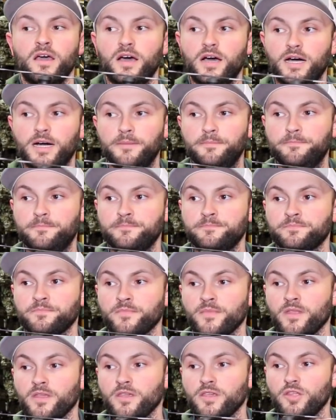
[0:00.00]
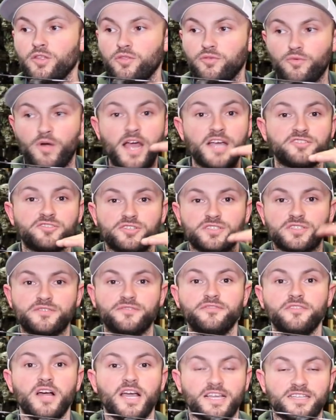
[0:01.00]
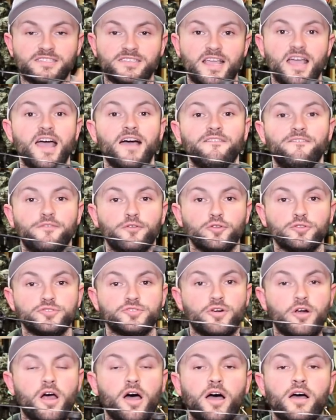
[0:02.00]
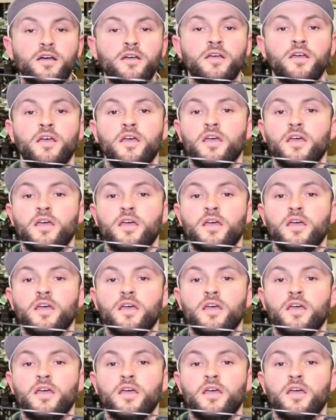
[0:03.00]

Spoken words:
you know, the riser is flexed at full draw.